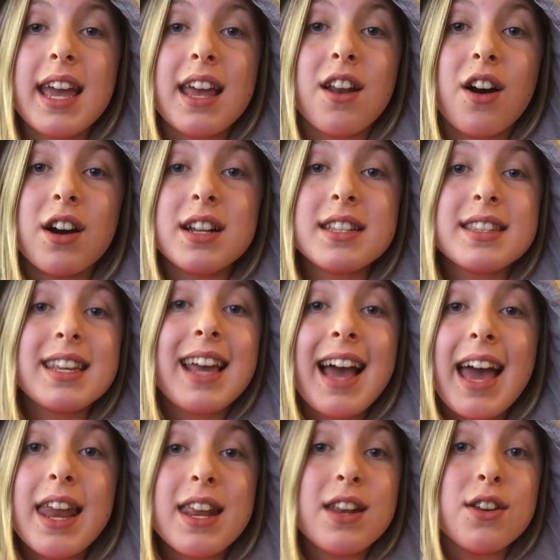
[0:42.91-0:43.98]
and honestly,
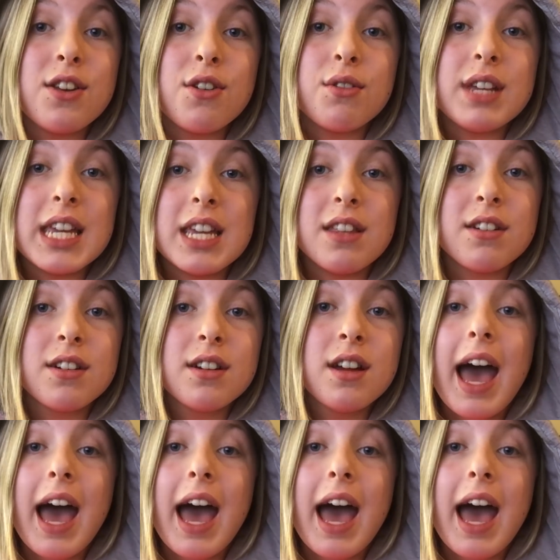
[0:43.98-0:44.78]
I didn't know either.